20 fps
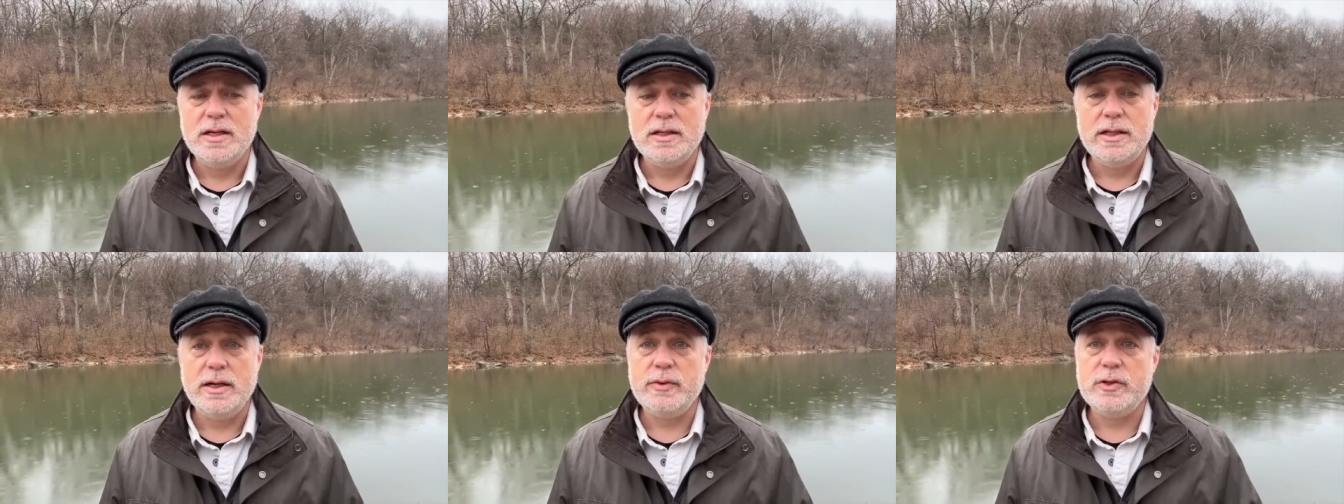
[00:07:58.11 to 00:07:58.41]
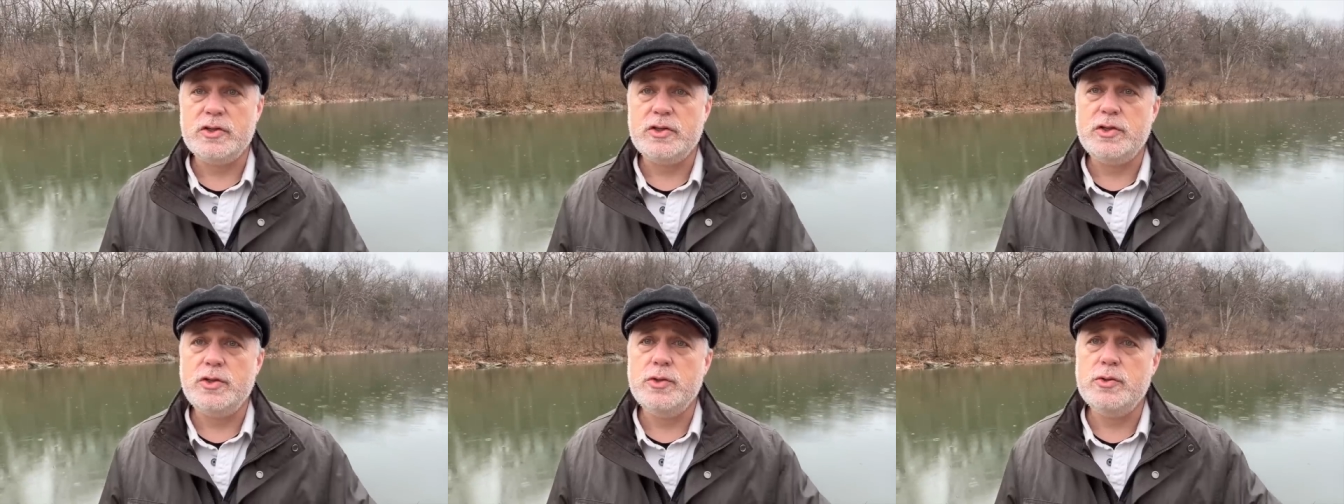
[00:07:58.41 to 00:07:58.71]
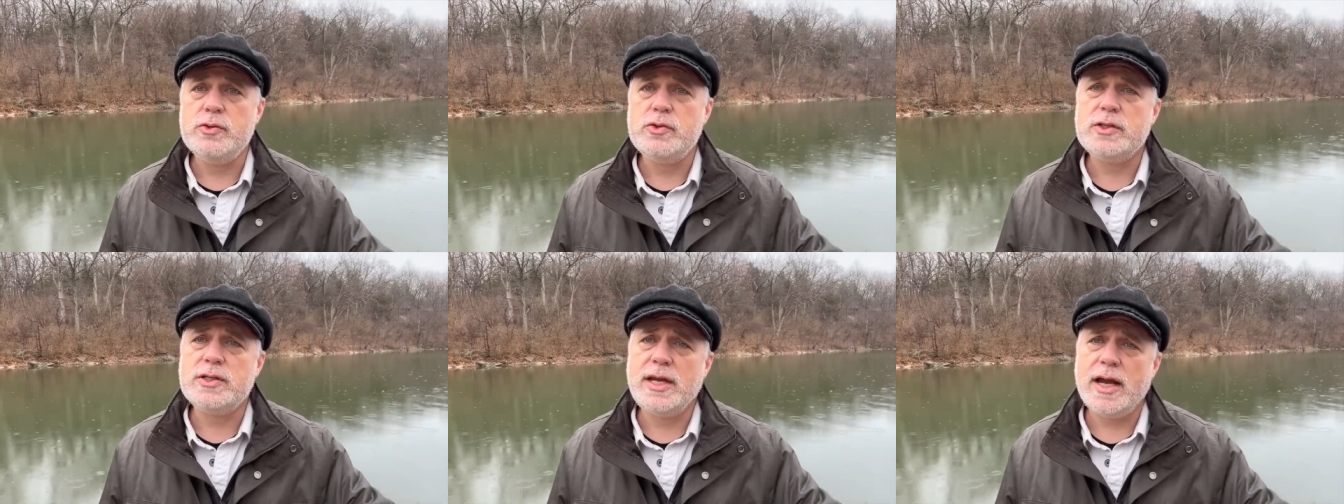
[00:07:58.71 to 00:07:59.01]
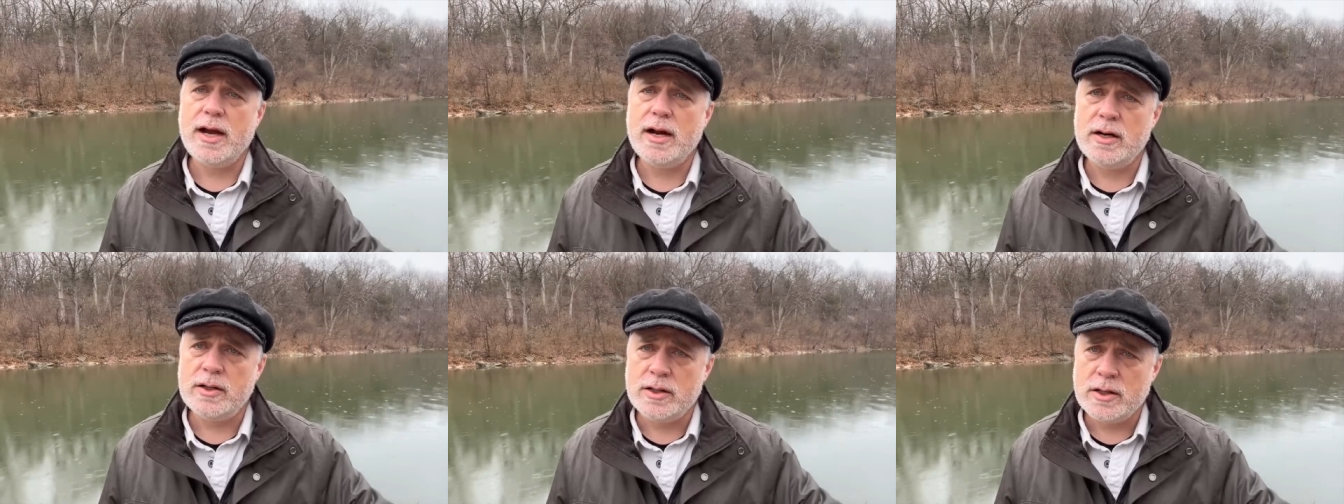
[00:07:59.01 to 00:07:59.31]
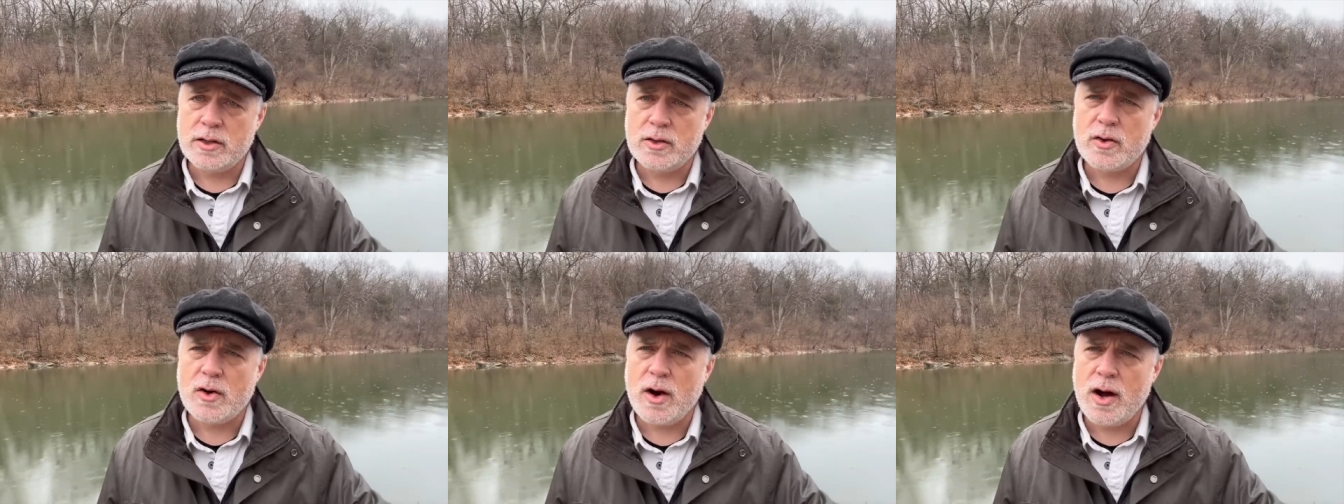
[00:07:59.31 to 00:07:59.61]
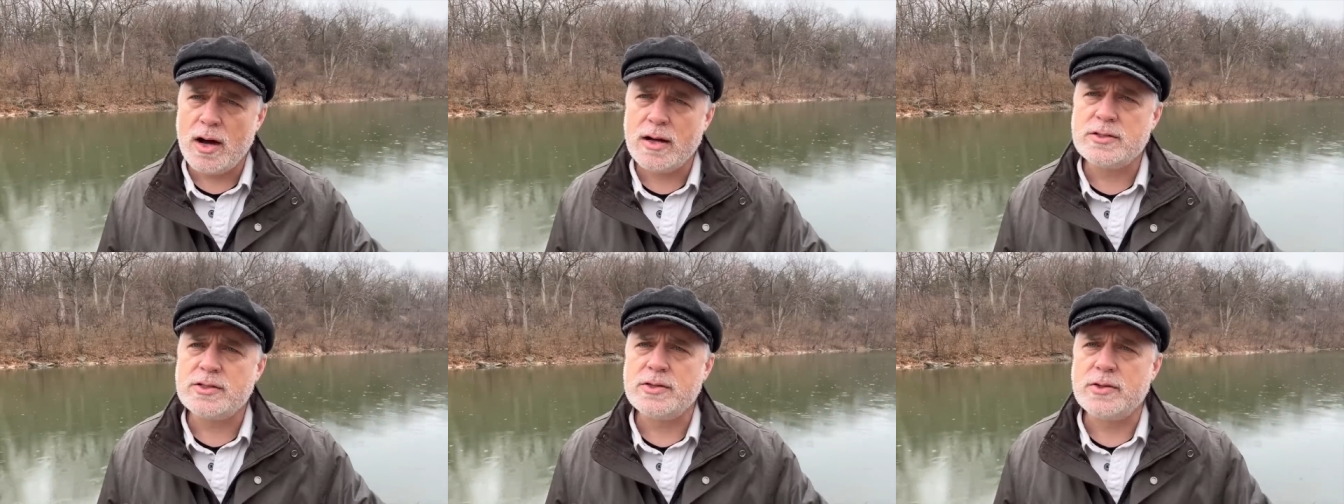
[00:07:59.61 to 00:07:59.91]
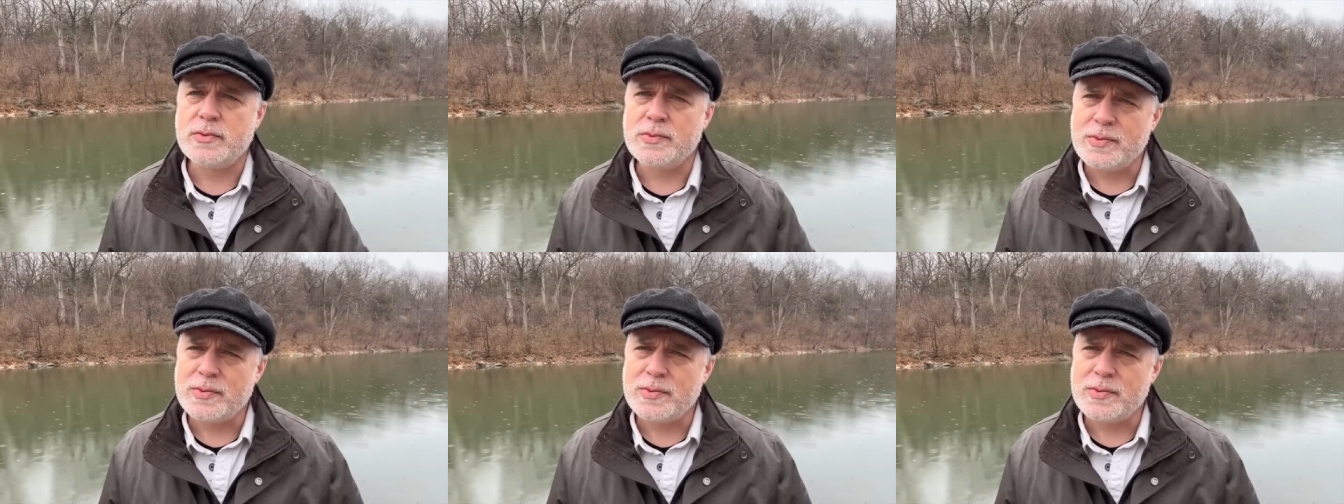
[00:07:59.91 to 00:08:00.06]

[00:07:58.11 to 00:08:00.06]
They were too scared to cross a